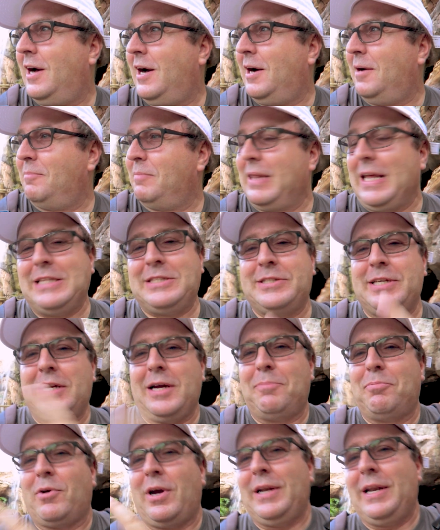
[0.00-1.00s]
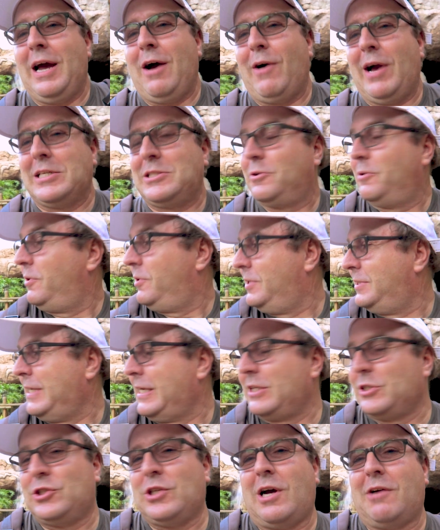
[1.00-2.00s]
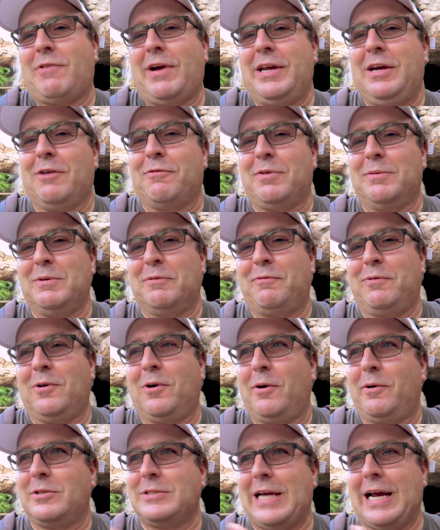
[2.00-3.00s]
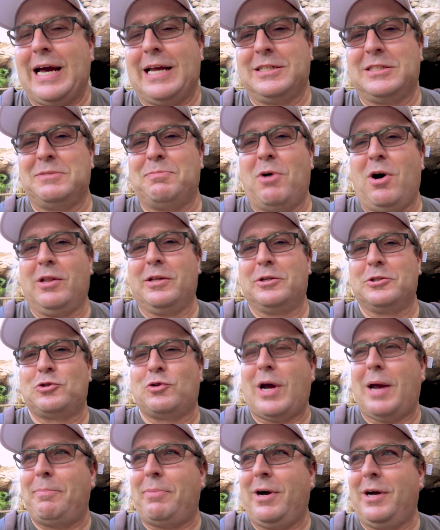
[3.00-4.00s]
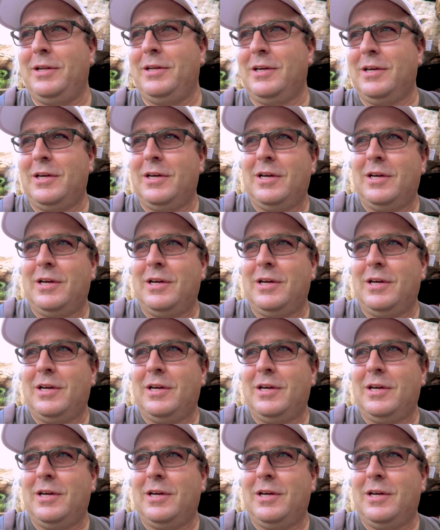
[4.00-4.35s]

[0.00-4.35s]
Um, let's set up right now, actually. We're gonna take a shot right here from the floor because I got a small little tripod,